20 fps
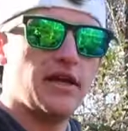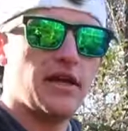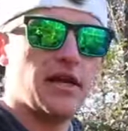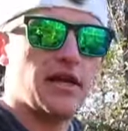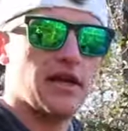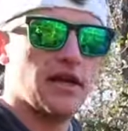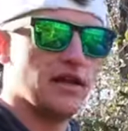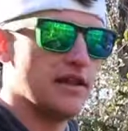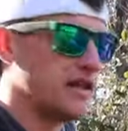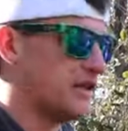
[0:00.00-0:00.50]

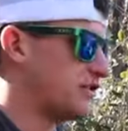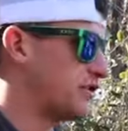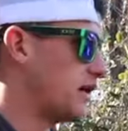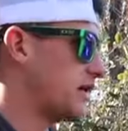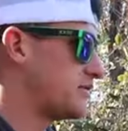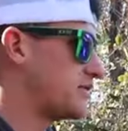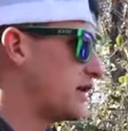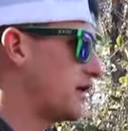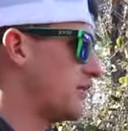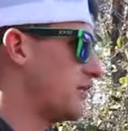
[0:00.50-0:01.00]
And that
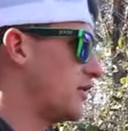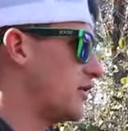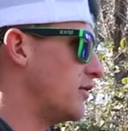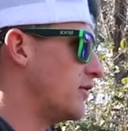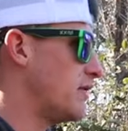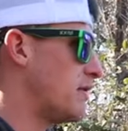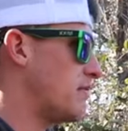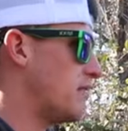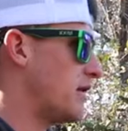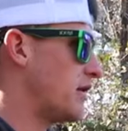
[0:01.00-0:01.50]
drop shot would be a
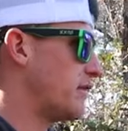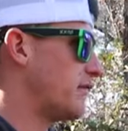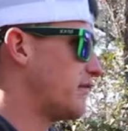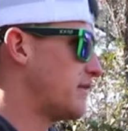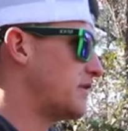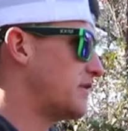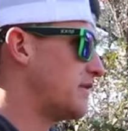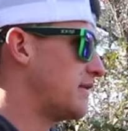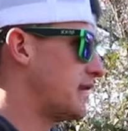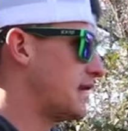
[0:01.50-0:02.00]
little bit better
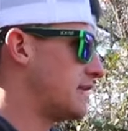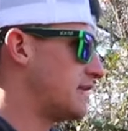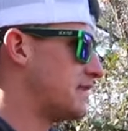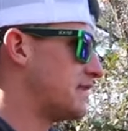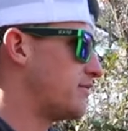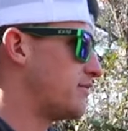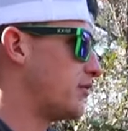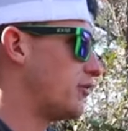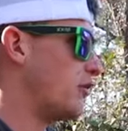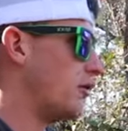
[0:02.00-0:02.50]
for some of that
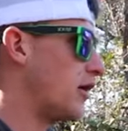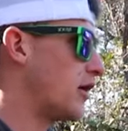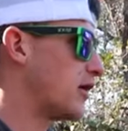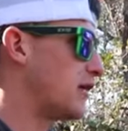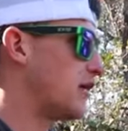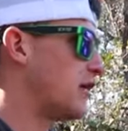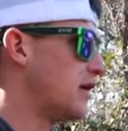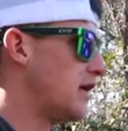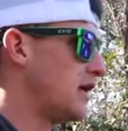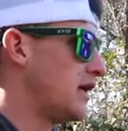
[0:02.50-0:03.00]
deeper
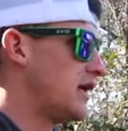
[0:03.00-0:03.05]
water.